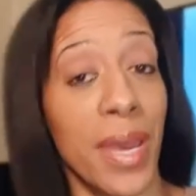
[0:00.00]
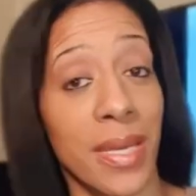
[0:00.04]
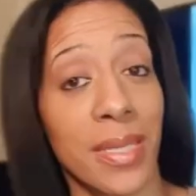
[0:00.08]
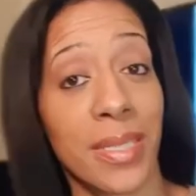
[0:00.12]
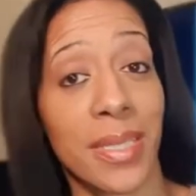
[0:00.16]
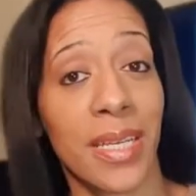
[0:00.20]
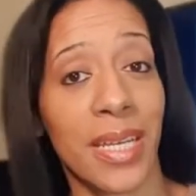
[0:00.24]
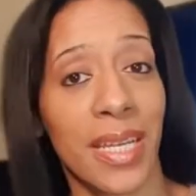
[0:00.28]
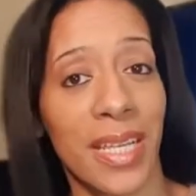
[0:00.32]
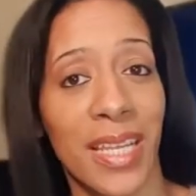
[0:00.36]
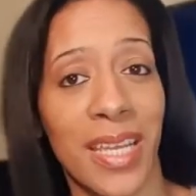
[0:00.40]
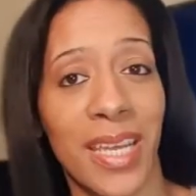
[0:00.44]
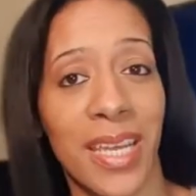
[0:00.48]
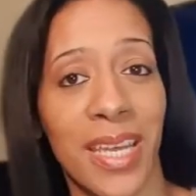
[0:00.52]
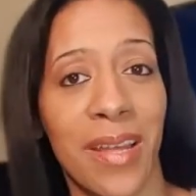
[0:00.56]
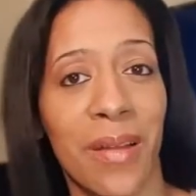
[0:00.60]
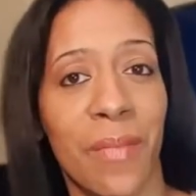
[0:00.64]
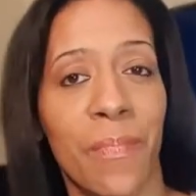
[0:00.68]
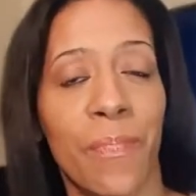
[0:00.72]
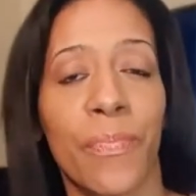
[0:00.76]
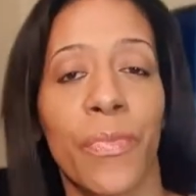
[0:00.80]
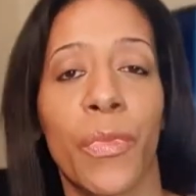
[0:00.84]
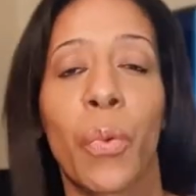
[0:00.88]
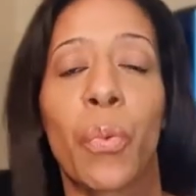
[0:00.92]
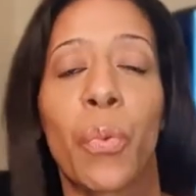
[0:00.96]

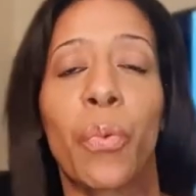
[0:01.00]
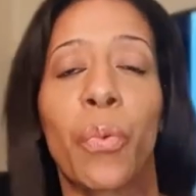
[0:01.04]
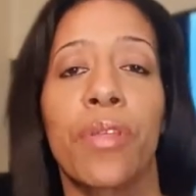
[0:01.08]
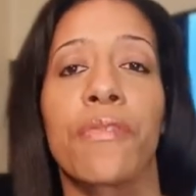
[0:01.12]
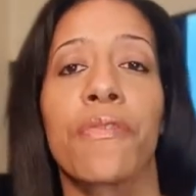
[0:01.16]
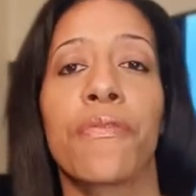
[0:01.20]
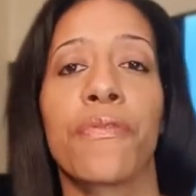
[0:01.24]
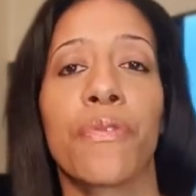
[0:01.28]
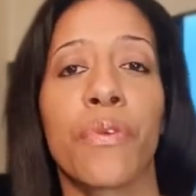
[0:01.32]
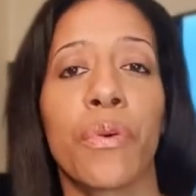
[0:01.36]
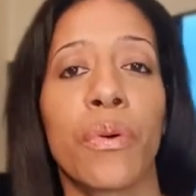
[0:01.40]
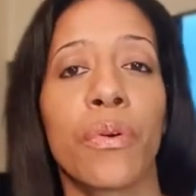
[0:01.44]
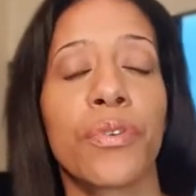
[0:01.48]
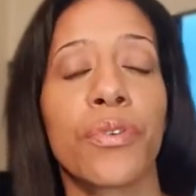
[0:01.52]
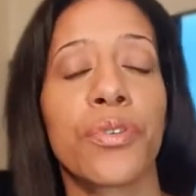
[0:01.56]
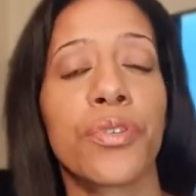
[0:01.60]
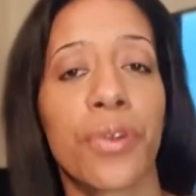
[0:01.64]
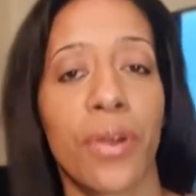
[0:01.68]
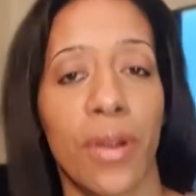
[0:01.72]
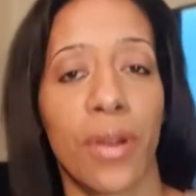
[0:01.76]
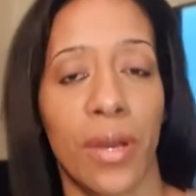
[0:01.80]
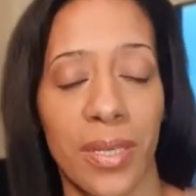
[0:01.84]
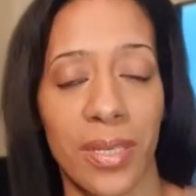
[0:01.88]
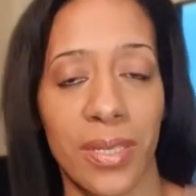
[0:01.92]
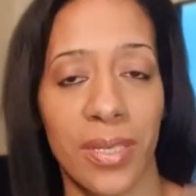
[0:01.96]
basically with
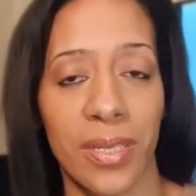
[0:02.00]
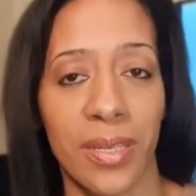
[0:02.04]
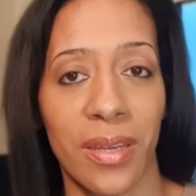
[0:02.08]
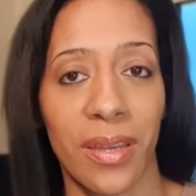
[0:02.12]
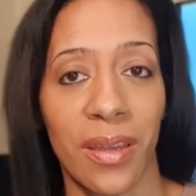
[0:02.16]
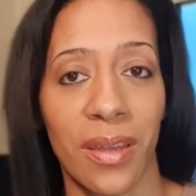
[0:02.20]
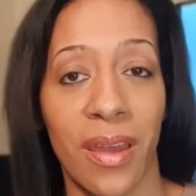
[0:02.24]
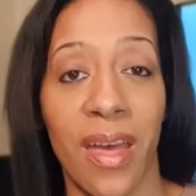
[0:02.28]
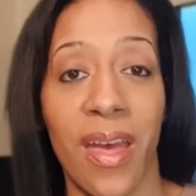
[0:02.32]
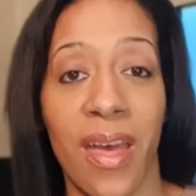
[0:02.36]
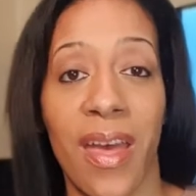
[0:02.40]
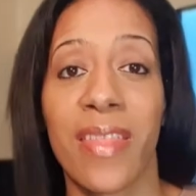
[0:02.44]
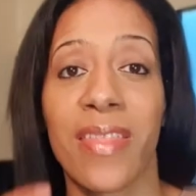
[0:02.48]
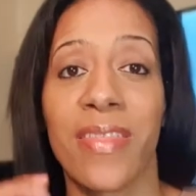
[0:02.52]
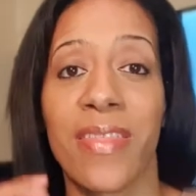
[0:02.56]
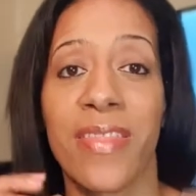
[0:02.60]
full trust.